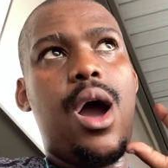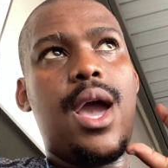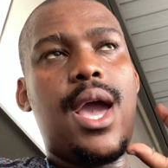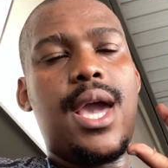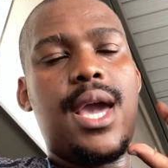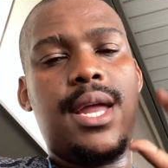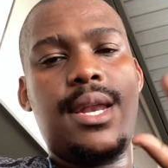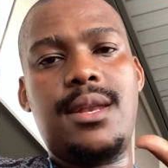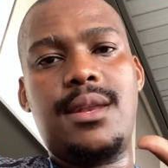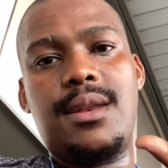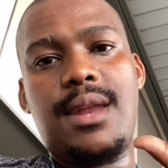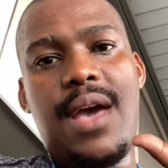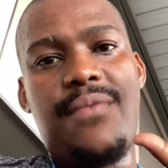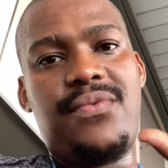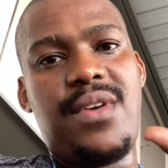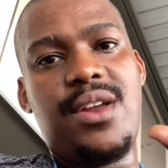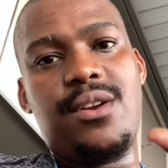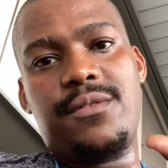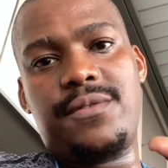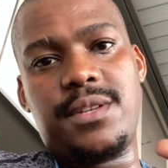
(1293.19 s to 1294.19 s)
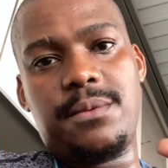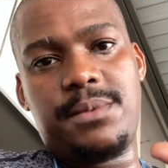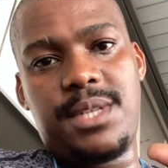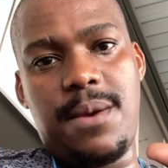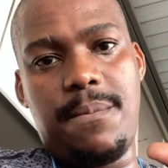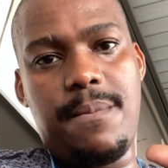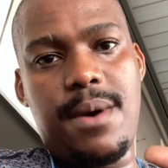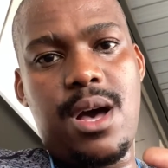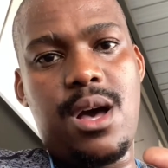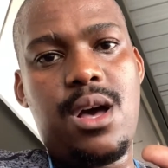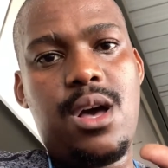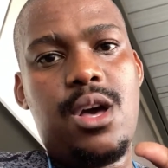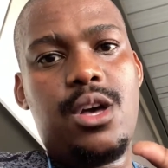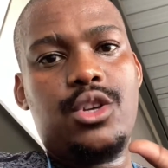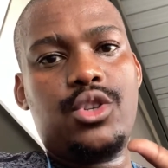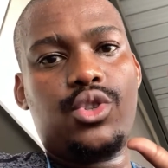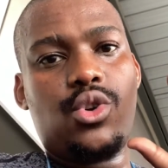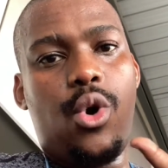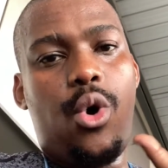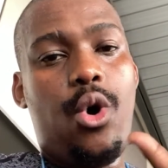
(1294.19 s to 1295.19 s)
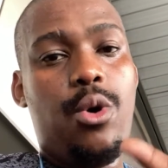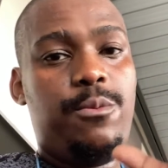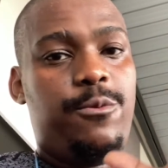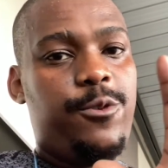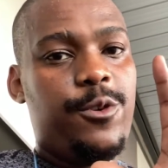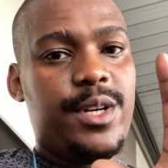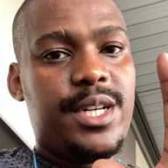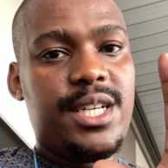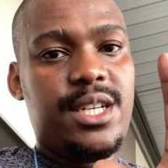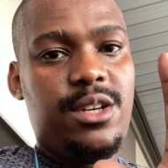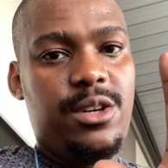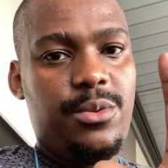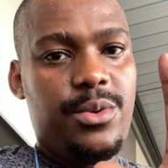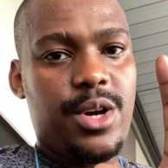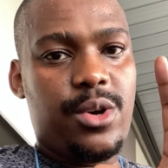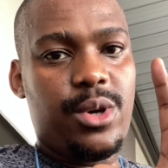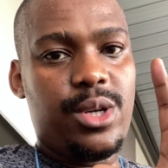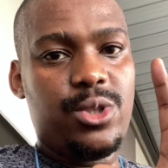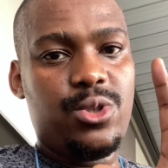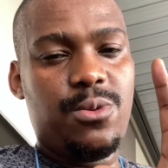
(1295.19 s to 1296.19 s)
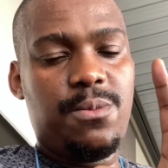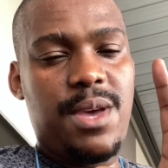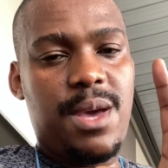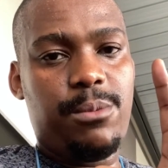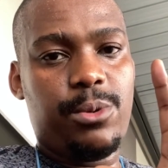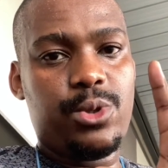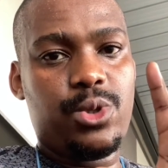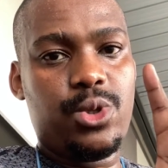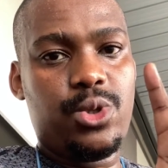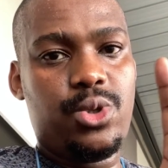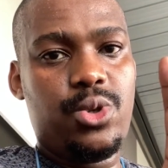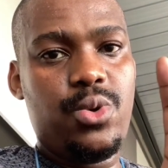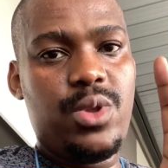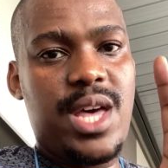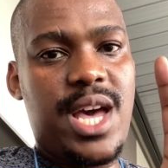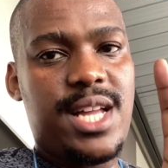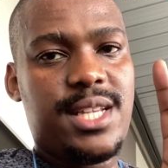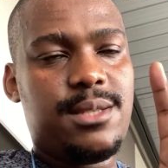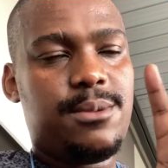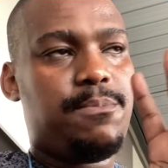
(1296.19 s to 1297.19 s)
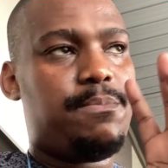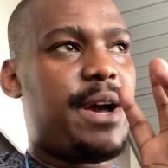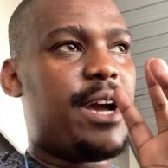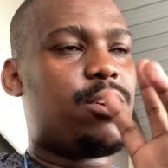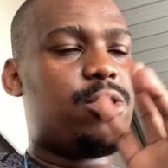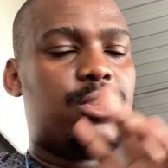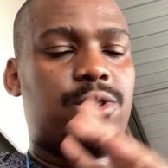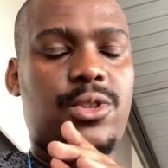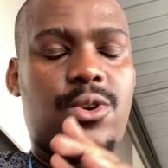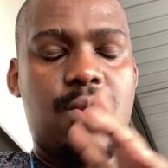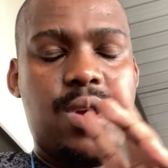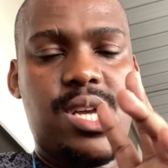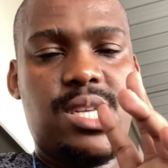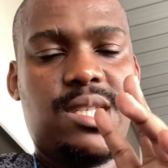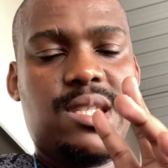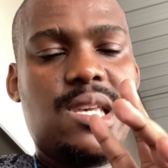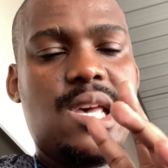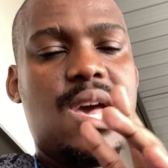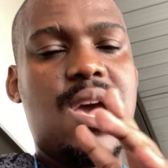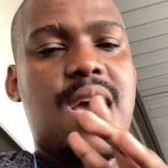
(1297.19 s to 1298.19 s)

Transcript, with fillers: in at the end of September. So hopefully we are going to be able to do that by God's grace.